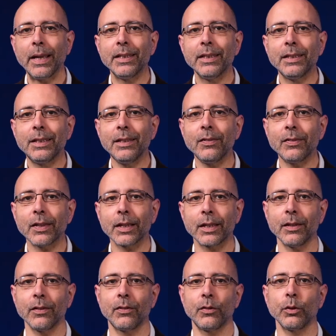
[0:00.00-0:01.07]
10 to 15
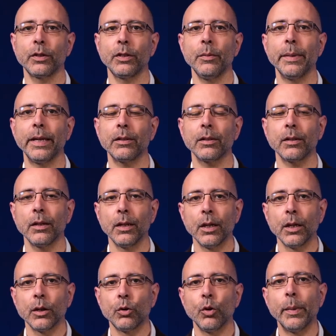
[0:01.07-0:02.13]
centimeters thick
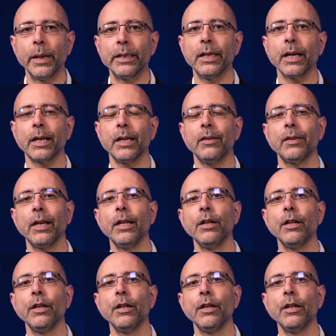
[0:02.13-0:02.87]
to reduce their